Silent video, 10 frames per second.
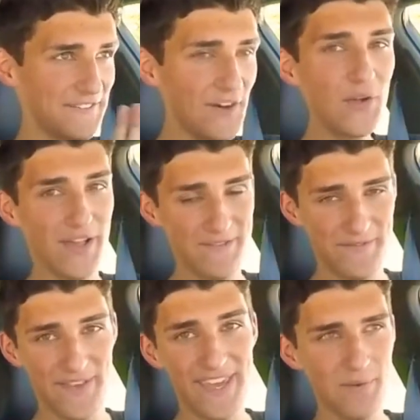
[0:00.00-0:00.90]
of
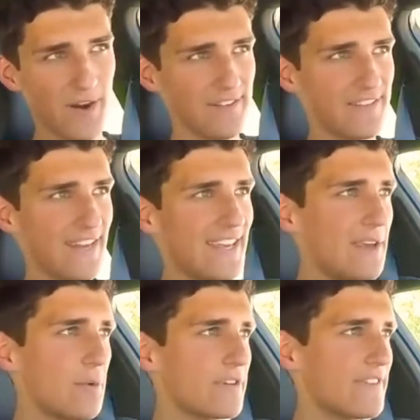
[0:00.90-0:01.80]
keywords and
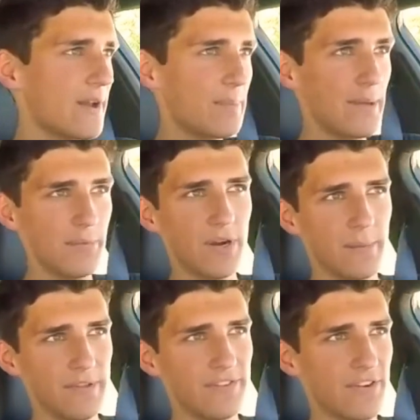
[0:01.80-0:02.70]
keywords that people are going
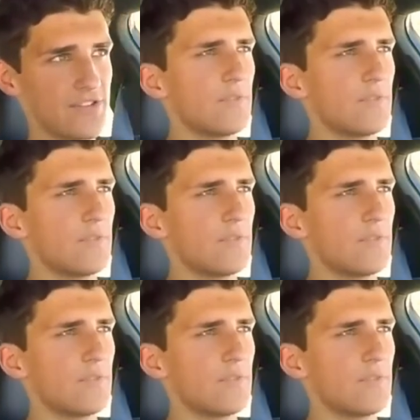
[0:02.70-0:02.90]
to be searching.